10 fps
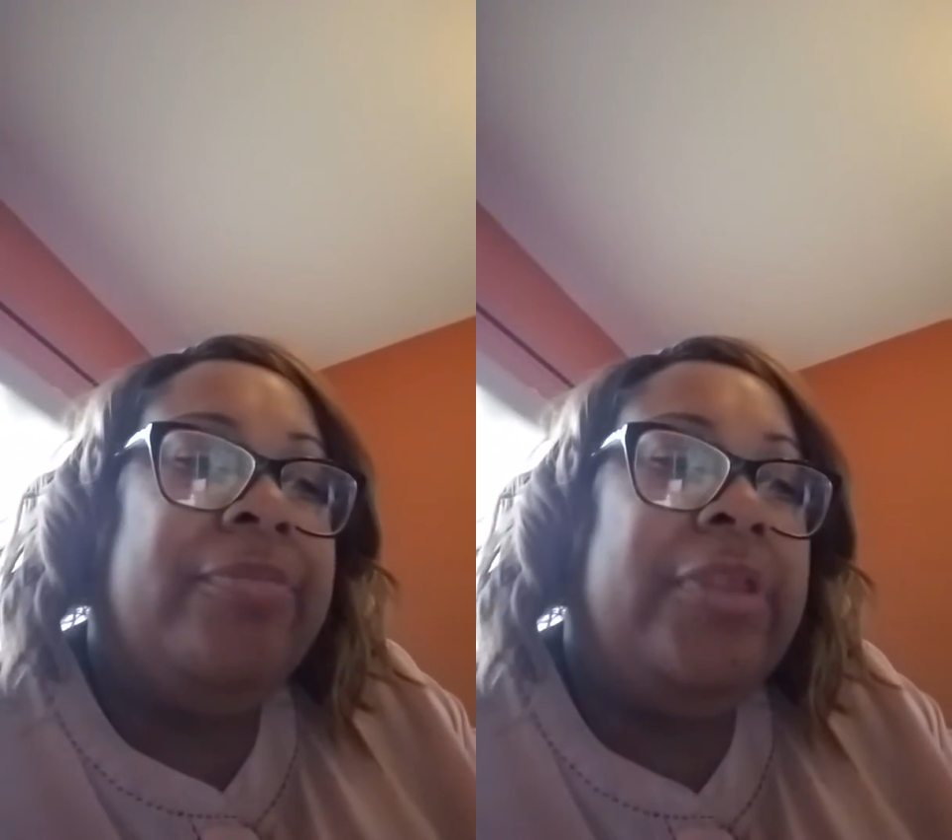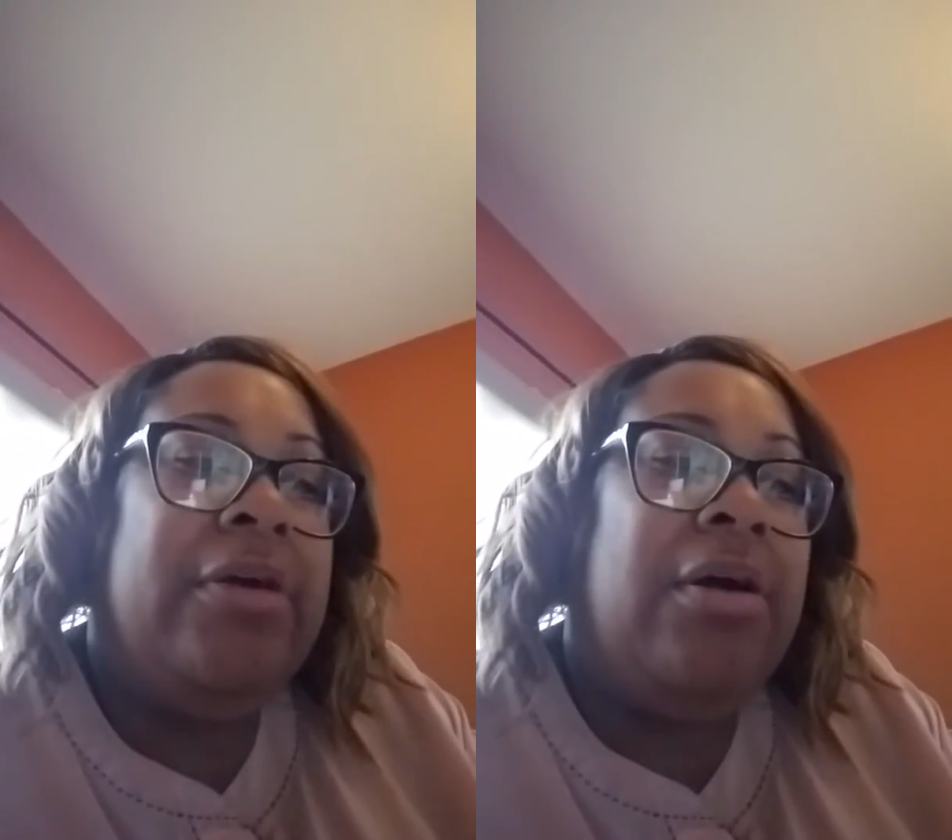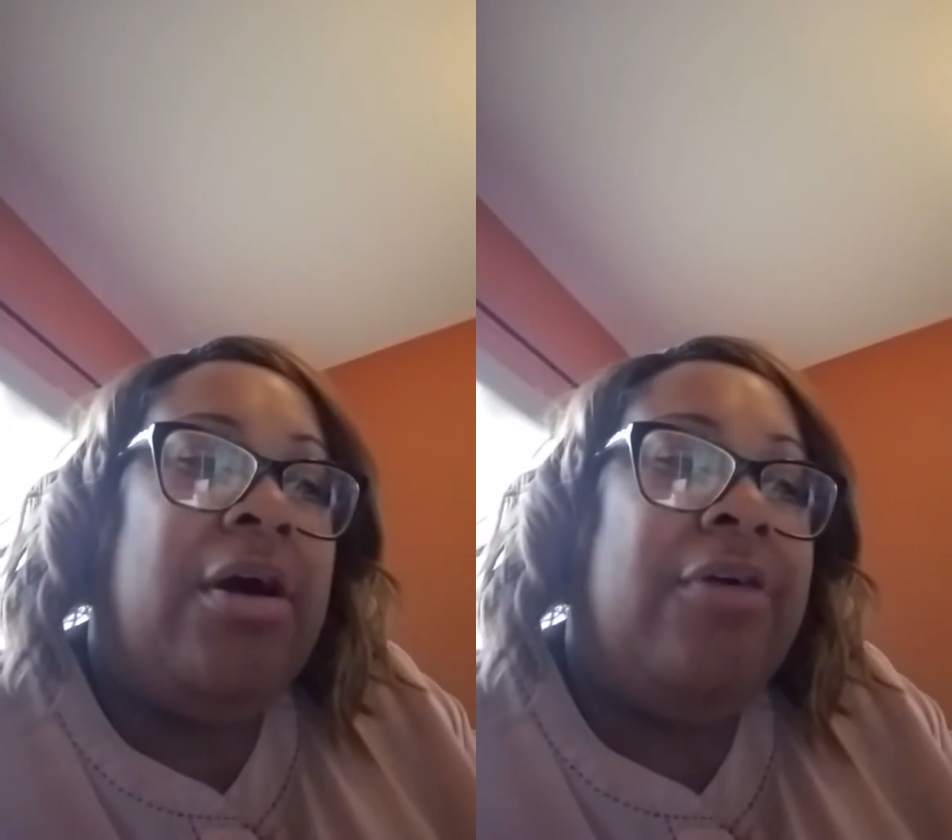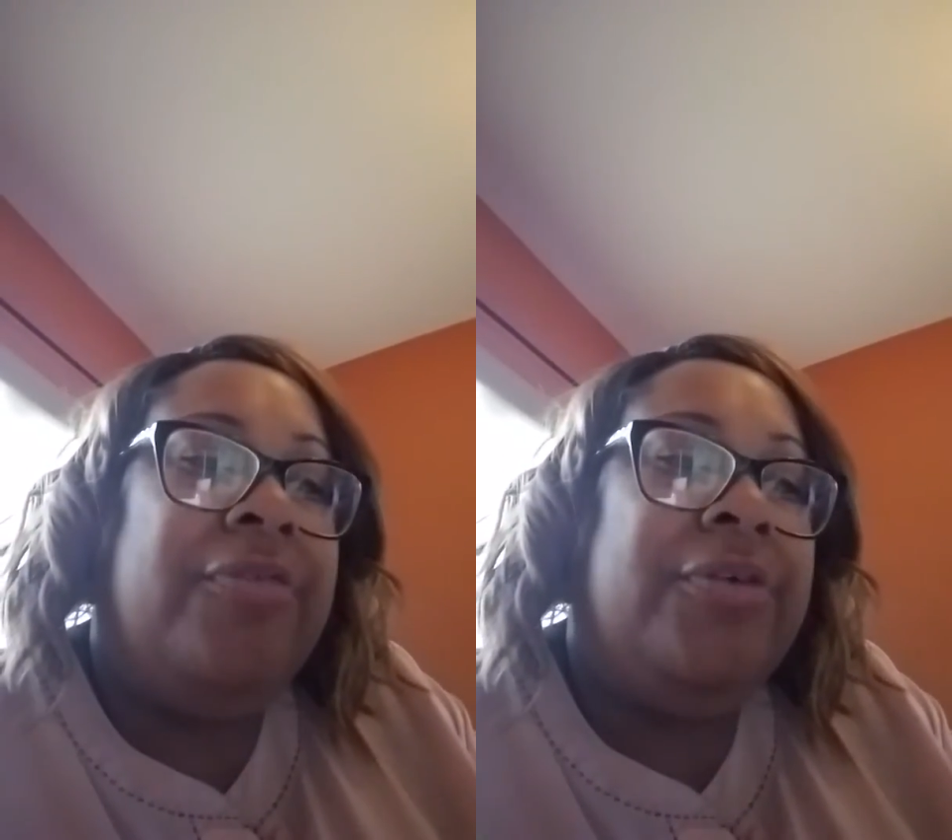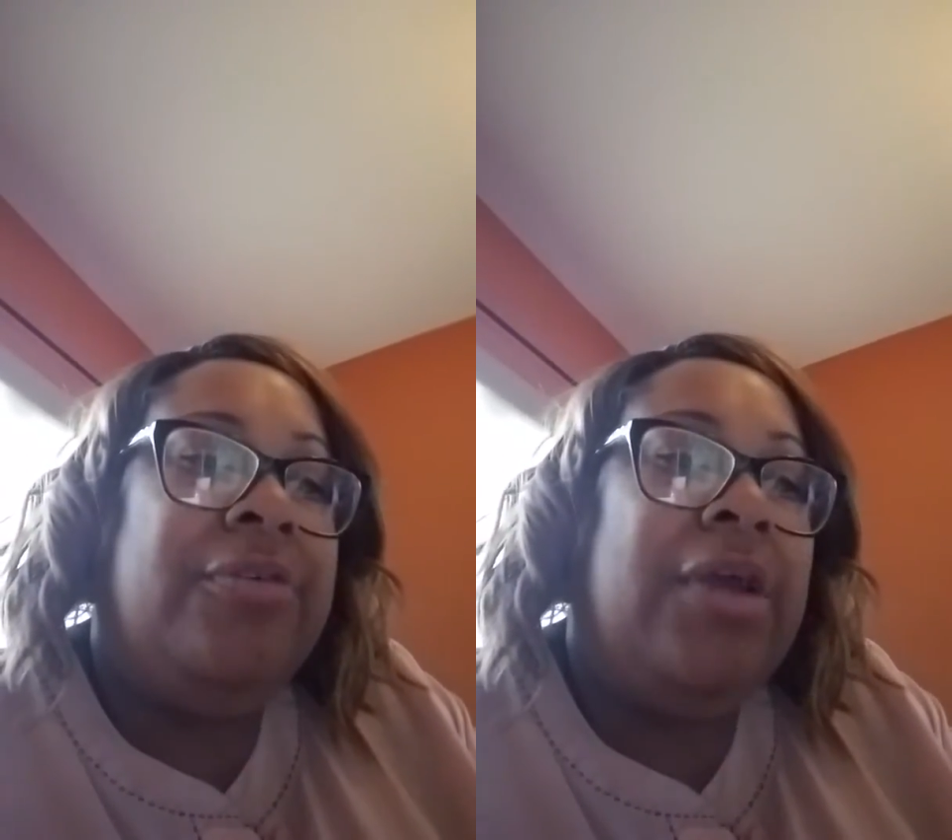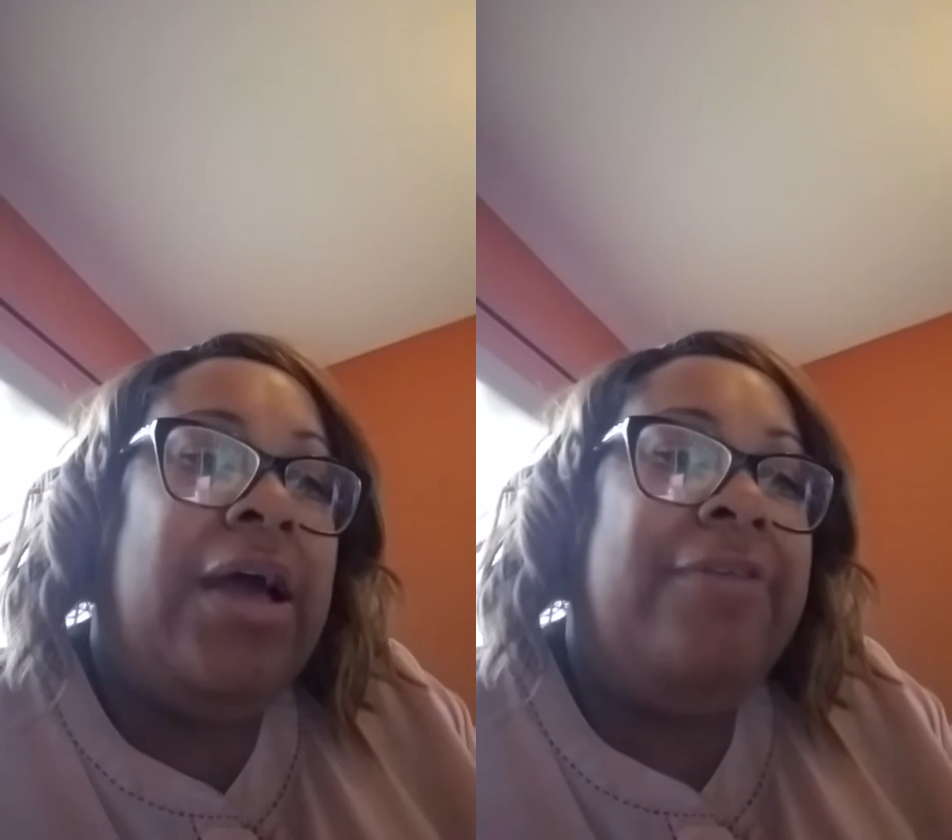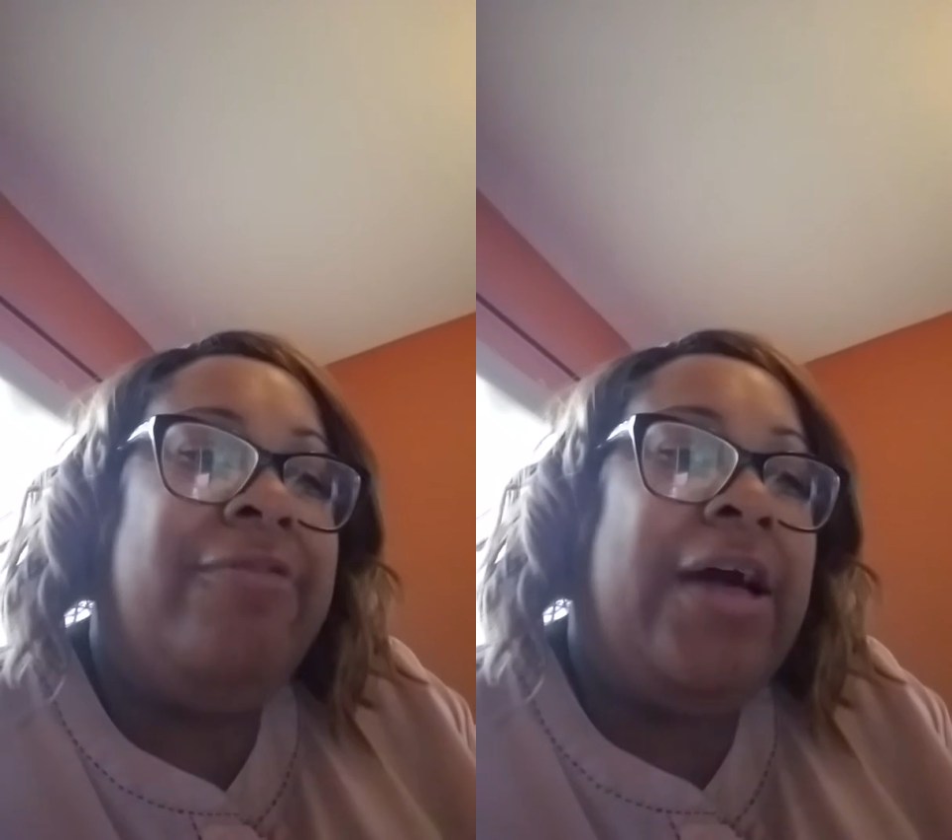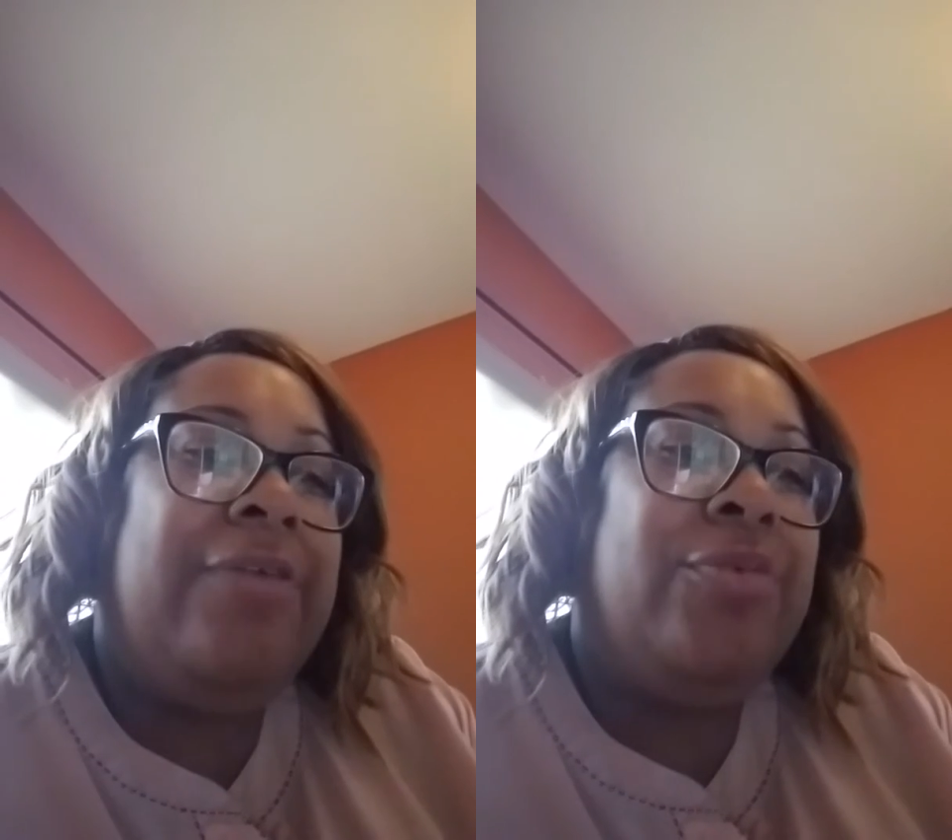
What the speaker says: they'll often high-five